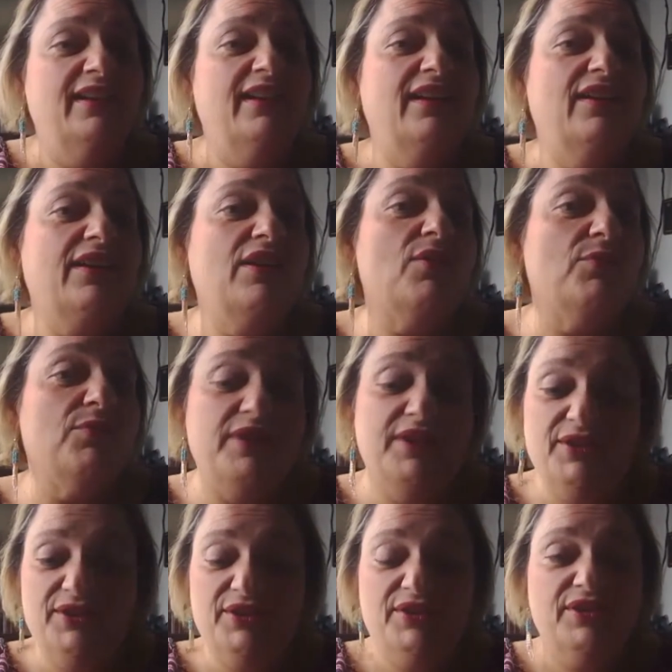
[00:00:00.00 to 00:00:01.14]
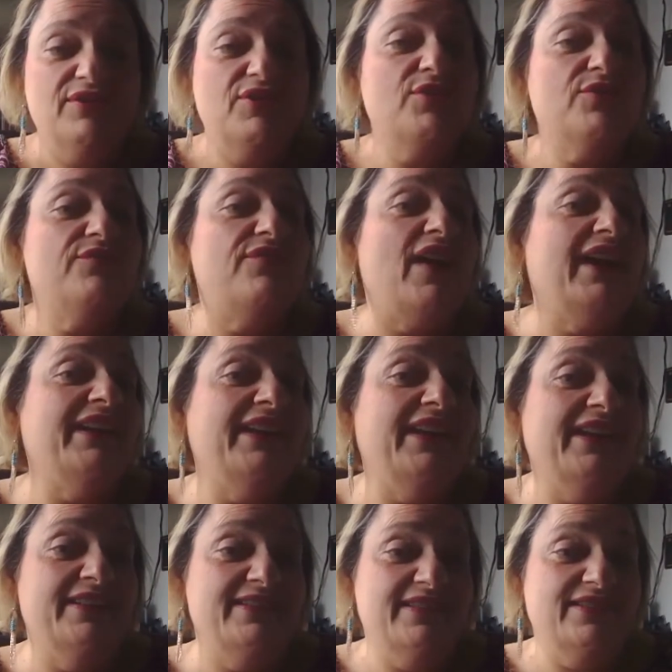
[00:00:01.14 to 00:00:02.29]
career, your
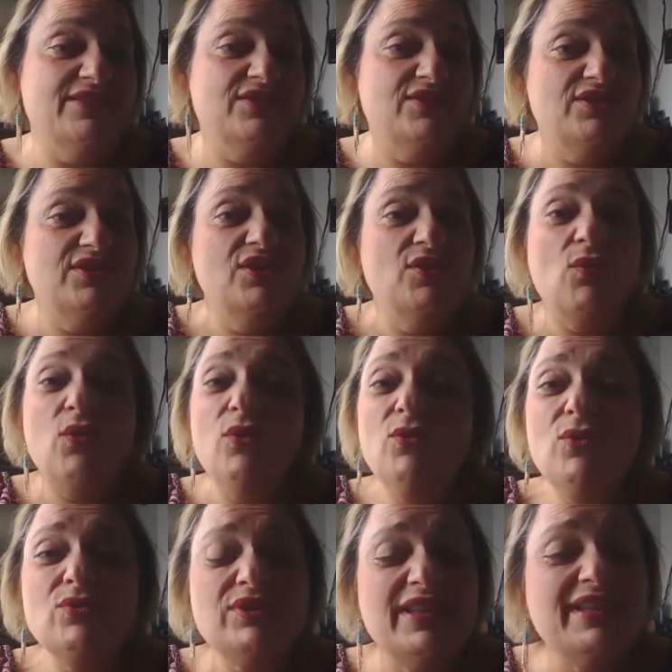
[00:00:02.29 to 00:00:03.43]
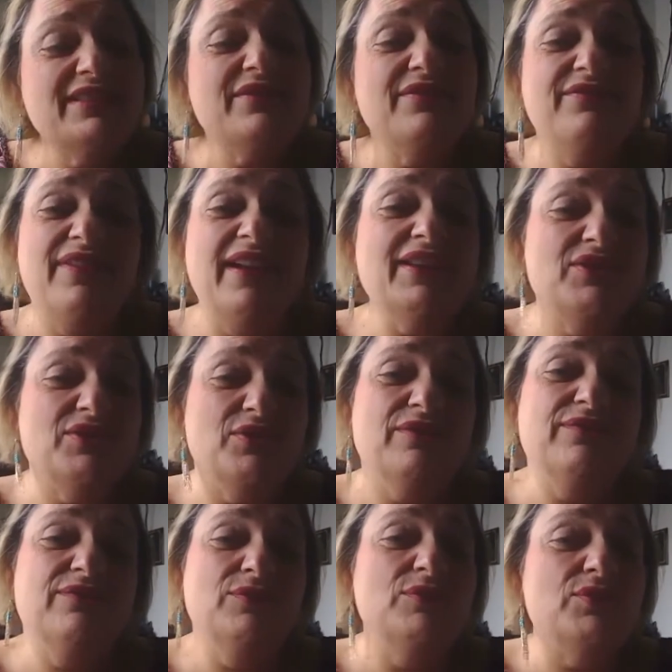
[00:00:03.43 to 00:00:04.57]
finances, all those things affect your
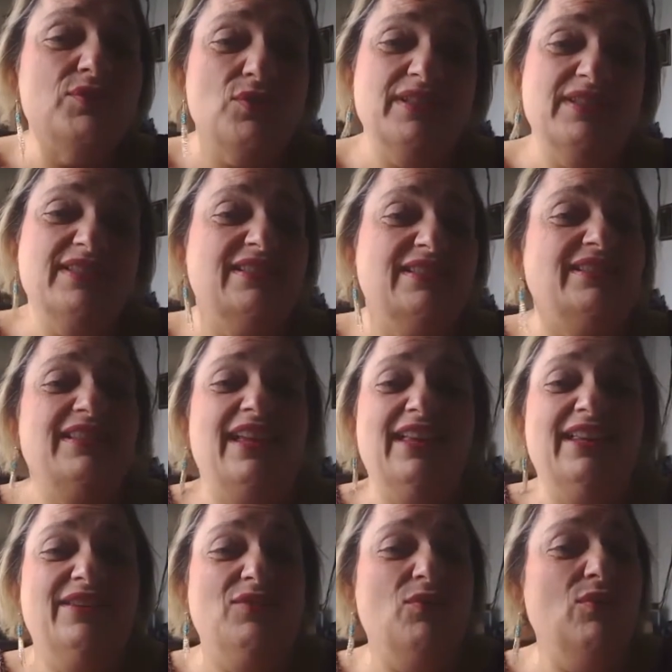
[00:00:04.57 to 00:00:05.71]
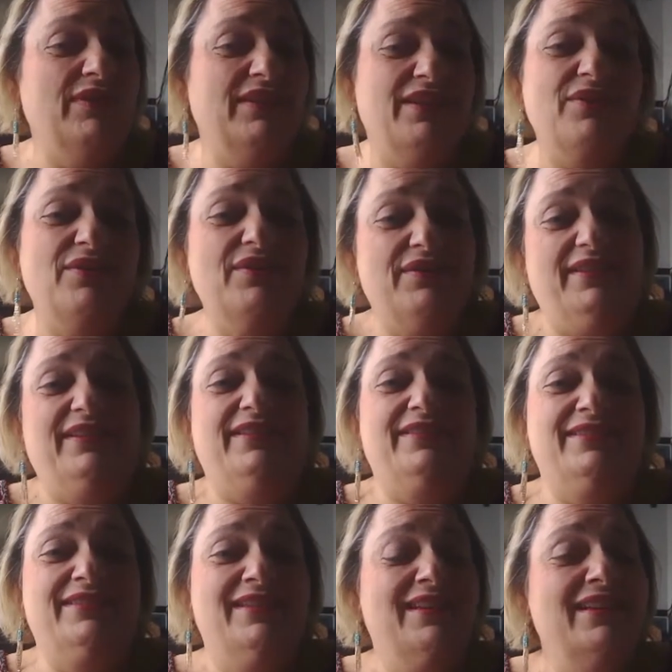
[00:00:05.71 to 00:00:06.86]
food choices and all the other things.
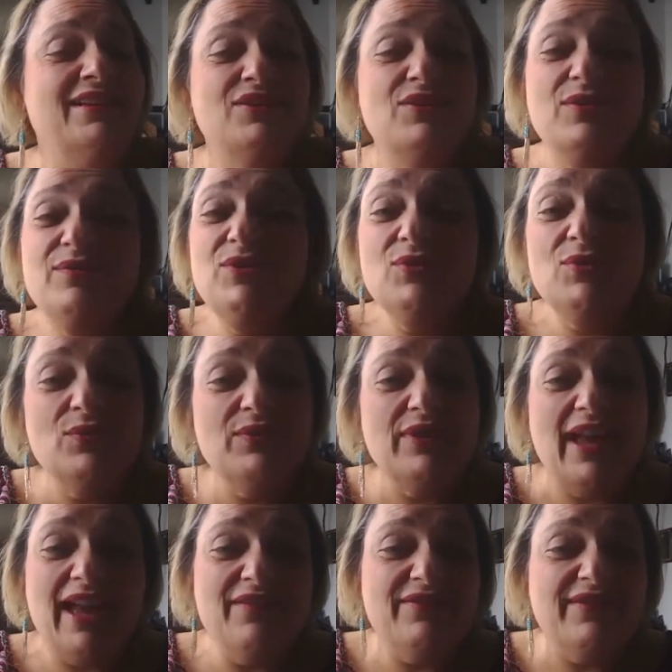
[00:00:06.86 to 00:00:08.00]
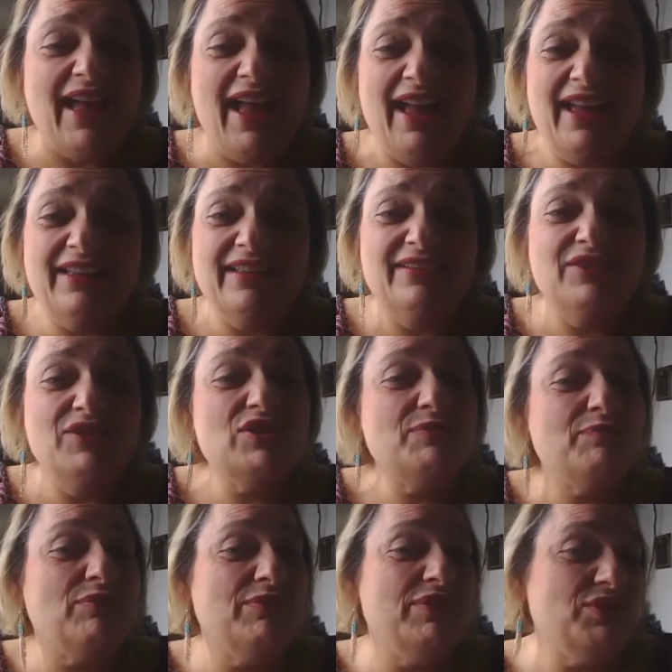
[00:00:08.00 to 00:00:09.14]
So if you don't have that, your
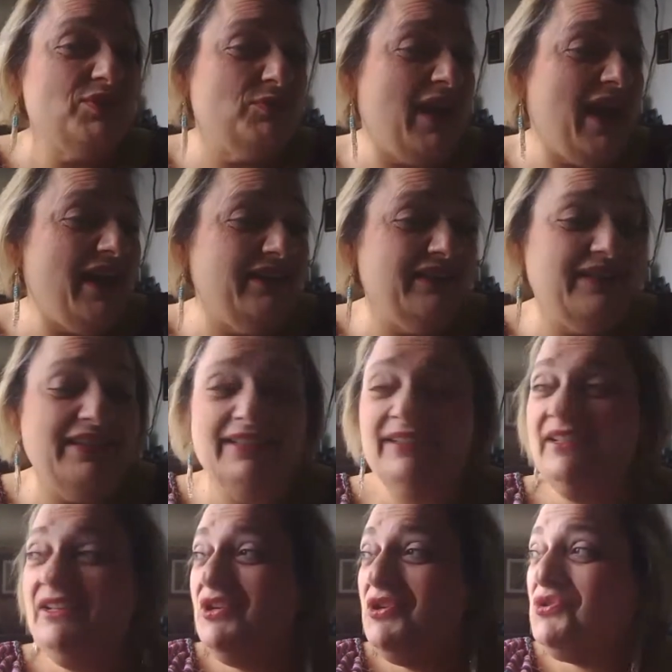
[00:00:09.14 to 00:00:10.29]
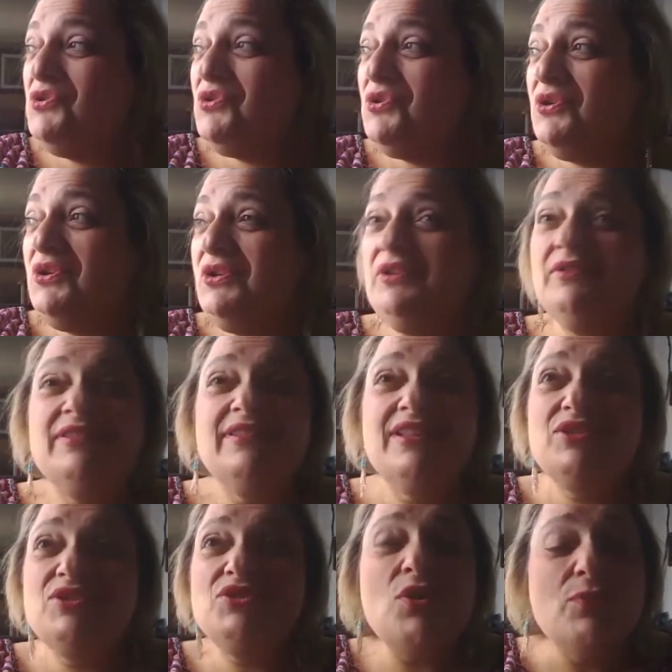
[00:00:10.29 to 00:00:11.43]
spirituality, your
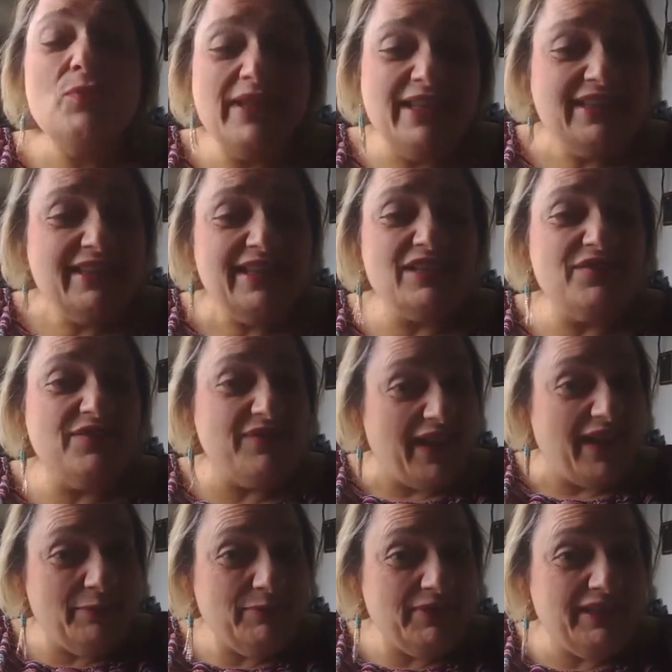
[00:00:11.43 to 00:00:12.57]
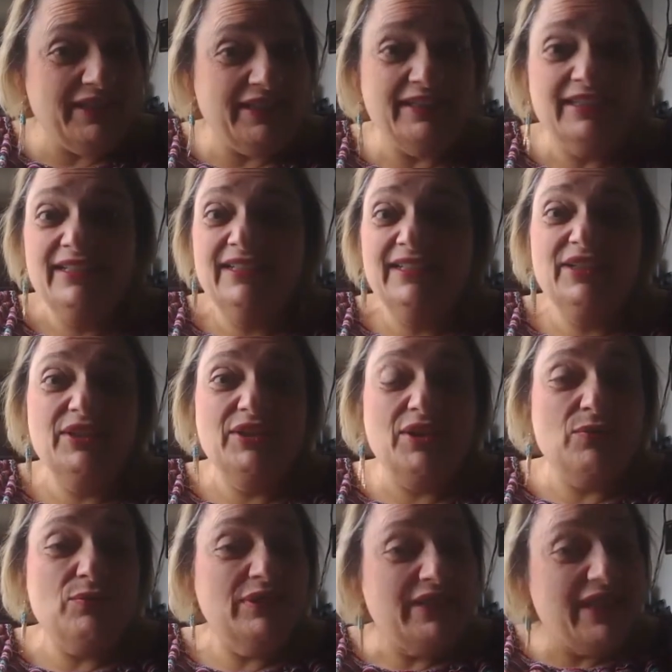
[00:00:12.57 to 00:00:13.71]
there's so many things, family, you know,
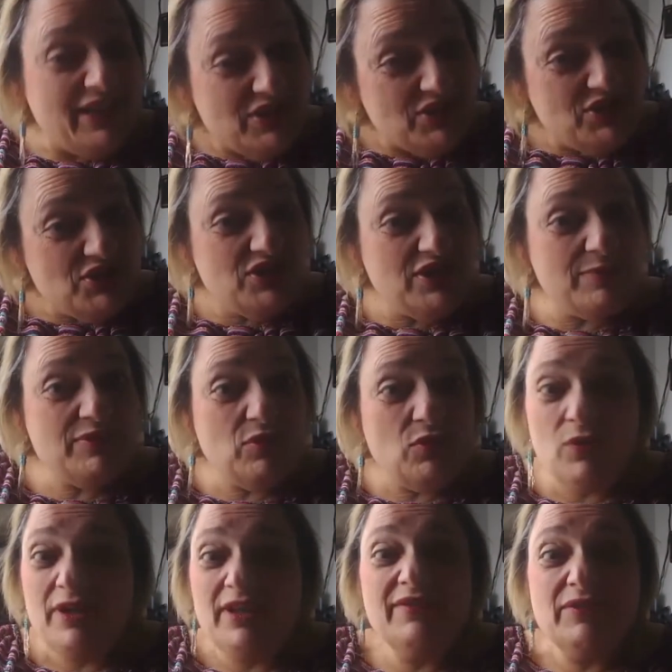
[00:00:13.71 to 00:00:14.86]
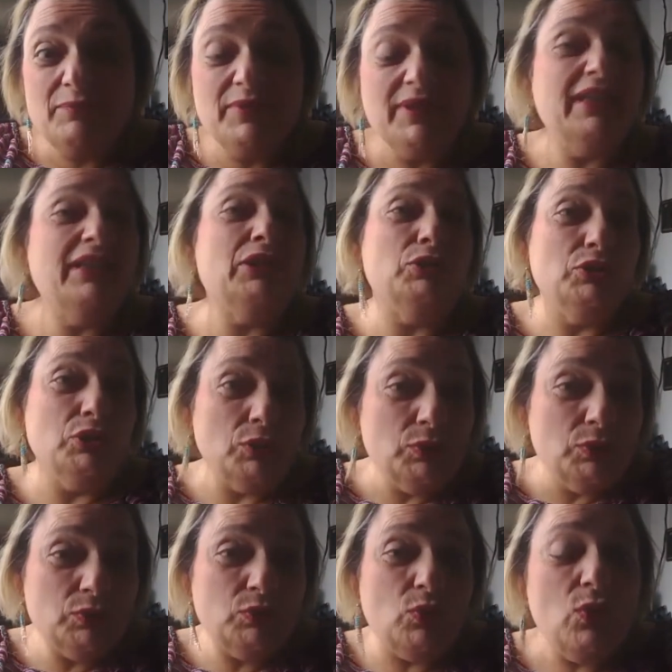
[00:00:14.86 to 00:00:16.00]
relationships, or even being
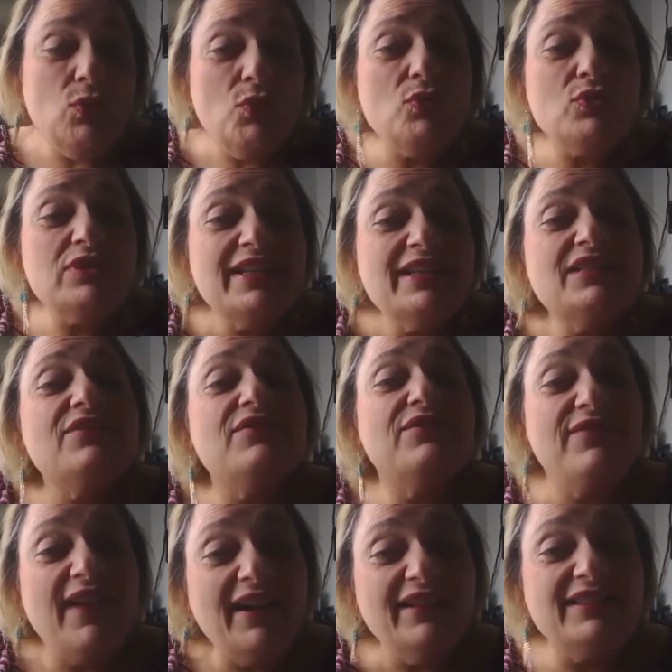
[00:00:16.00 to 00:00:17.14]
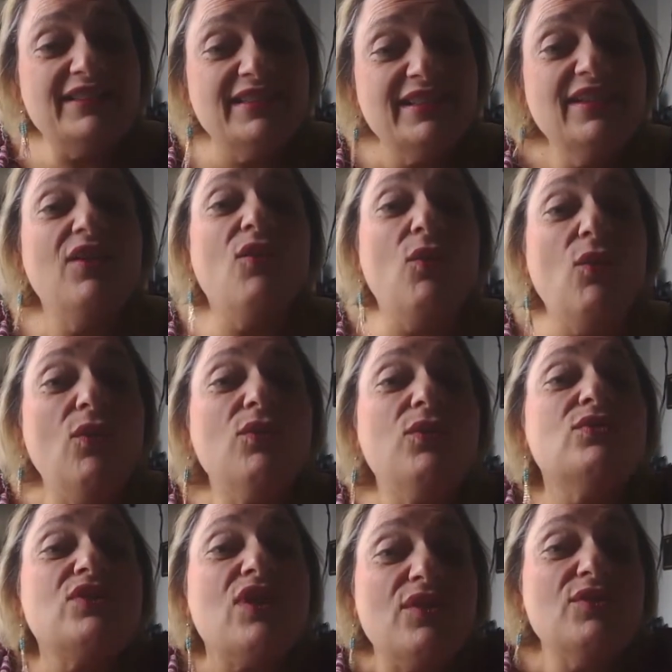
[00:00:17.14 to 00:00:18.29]
alone, all those things affect all
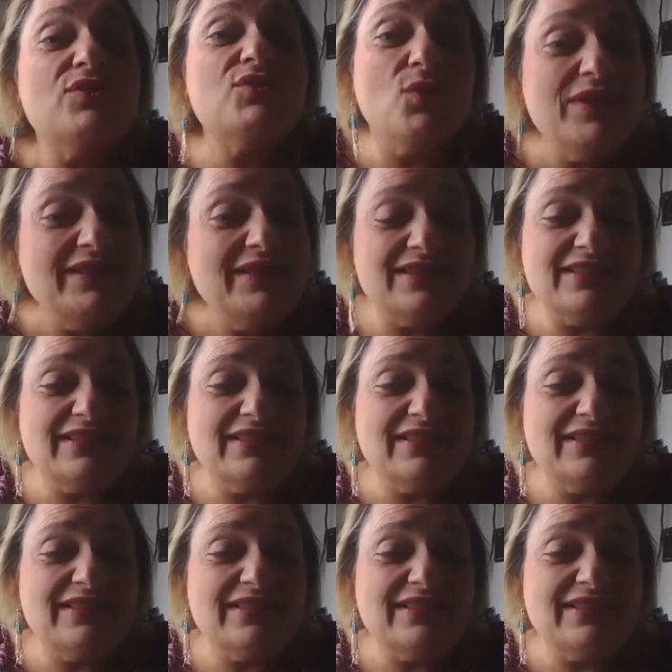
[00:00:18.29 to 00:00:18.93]
those other choices.